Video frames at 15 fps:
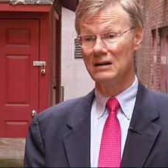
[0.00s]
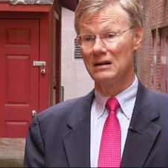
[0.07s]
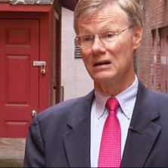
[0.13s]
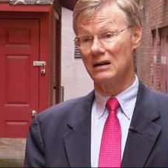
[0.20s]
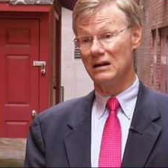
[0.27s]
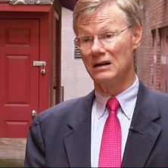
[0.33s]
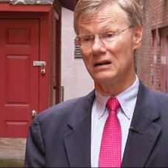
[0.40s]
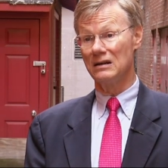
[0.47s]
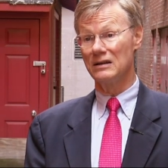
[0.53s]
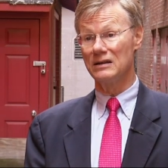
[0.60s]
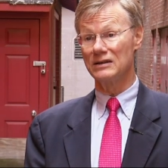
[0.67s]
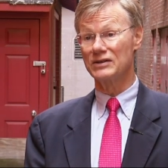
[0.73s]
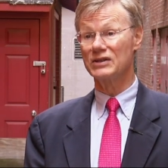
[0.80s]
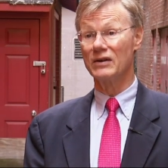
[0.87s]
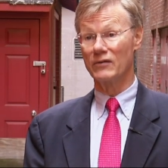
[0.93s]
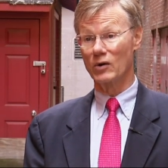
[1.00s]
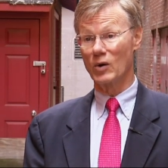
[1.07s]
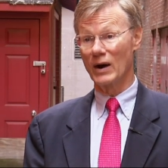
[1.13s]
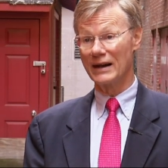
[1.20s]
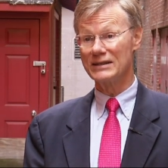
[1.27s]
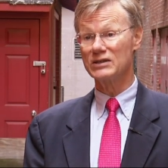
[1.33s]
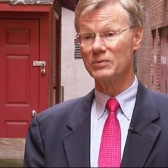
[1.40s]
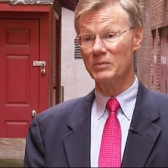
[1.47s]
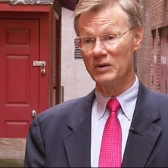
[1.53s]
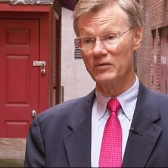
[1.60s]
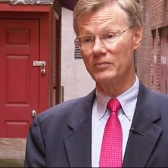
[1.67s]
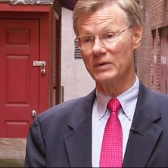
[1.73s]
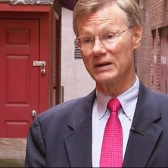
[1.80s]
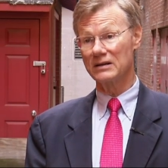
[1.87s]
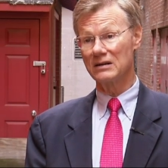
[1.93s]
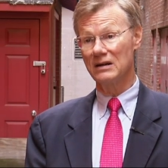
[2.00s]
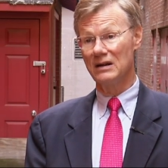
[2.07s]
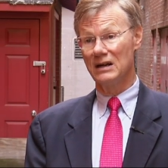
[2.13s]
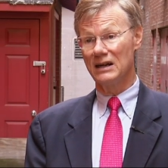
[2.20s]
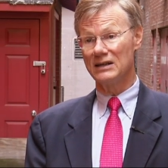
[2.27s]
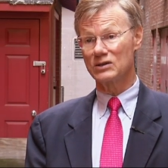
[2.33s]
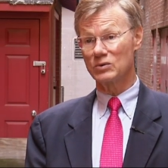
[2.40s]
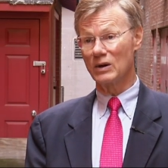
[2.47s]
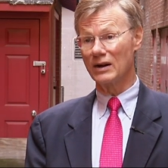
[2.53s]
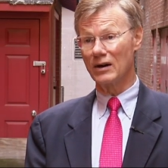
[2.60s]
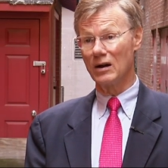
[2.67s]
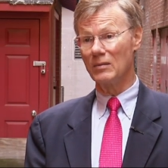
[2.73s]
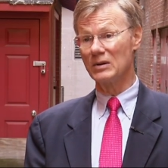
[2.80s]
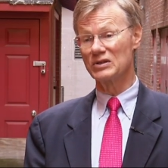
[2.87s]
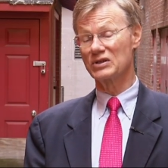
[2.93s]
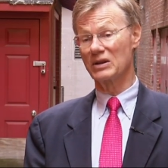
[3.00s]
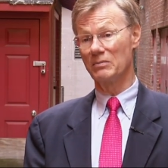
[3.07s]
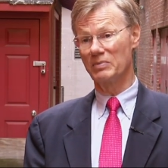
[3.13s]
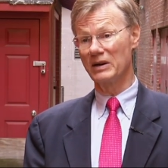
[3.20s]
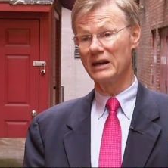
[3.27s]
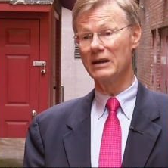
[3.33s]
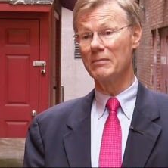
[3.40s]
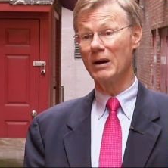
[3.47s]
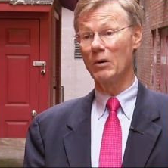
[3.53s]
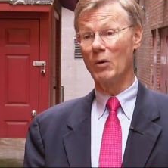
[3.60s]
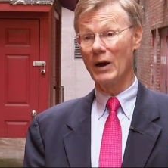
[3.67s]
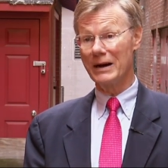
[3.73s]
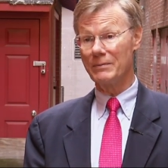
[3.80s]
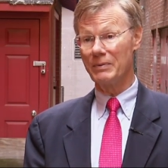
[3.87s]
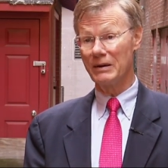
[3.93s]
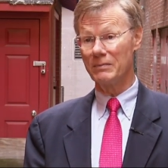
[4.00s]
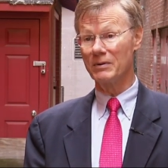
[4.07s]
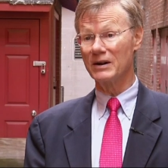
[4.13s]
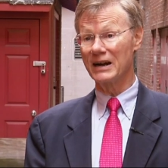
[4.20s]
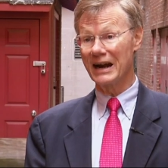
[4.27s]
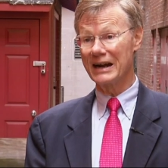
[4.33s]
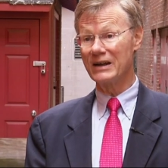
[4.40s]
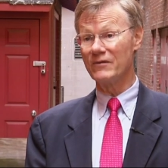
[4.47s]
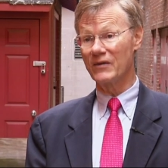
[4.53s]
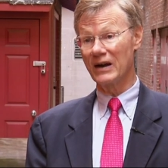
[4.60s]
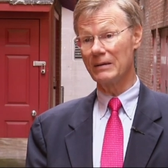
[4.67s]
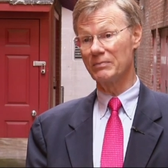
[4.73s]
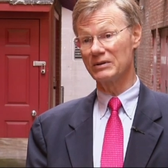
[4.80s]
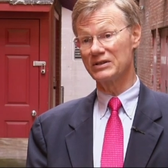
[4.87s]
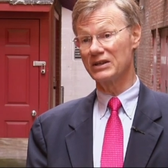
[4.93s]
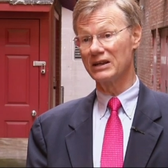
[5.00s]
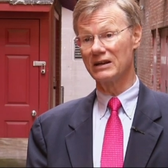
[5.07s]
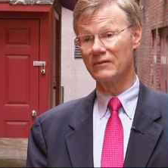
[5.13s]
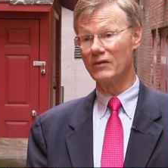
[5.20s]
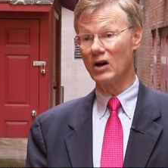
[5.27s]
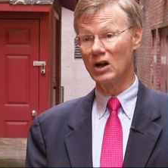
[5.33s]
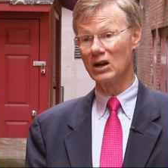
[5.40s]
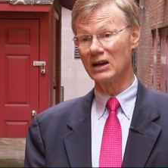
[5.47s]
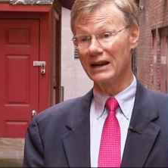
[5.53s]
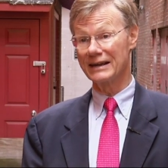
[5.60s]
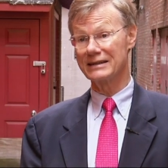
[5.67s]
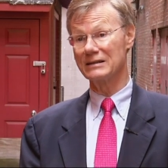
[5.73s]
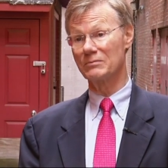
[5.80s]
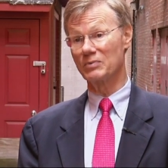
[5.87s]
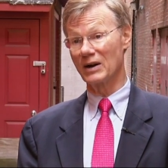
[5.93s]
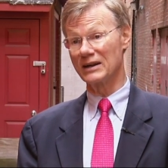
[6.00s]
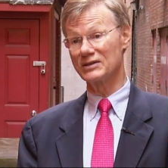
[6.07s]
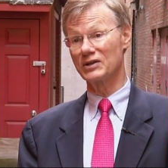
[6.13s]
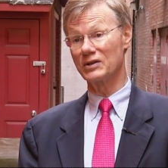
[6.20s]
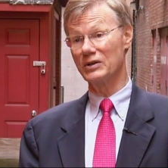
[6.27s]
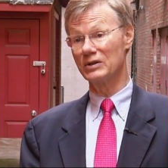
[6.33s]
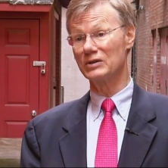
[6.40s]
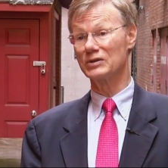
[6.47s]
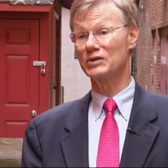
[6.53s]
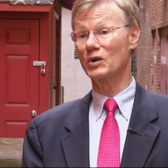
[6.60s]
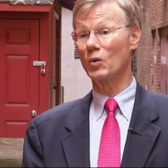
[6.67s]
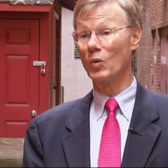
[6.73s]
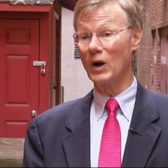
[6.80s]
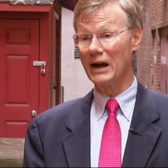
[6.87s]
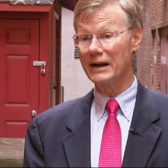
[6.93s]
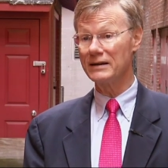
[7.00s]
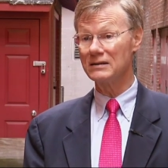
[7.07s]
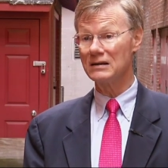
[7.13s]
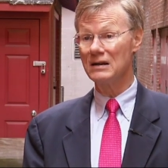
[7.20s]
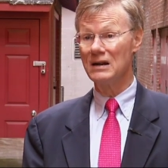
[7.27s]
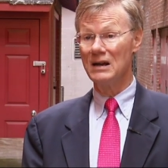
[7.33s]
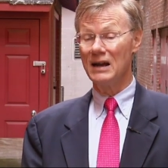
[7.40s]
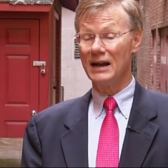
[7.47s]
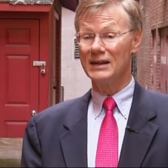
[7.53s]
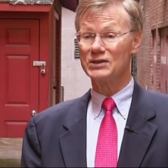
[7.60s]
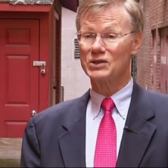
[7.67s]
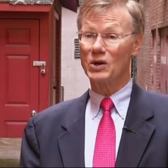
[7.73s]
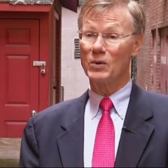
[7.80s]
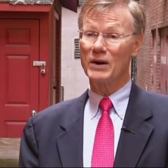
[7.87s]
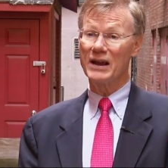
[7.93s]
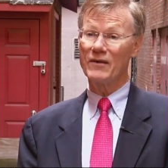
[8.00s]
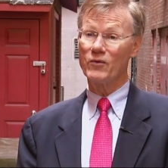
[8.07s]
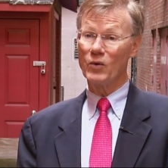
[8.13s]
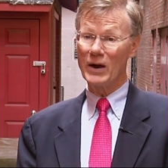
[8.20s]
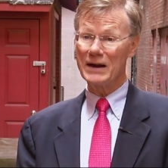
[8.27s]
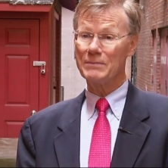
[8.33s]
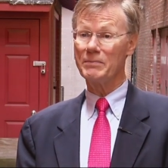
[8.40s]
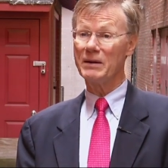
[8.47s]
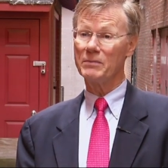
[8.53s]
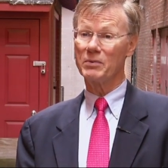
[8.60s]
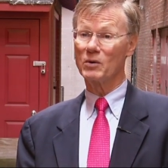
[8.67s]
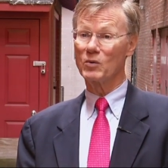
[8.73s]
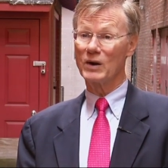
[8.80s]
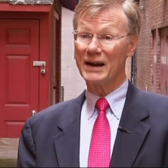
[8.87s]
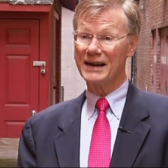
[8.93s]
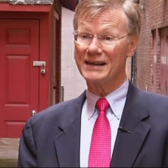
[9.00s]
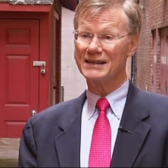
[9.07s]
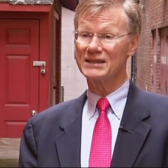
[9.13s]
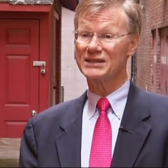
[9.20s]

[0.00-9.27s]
the civil rights movement. It's run almost completely by white people. 95% of all elected prosecutors are white. And so we have white people running a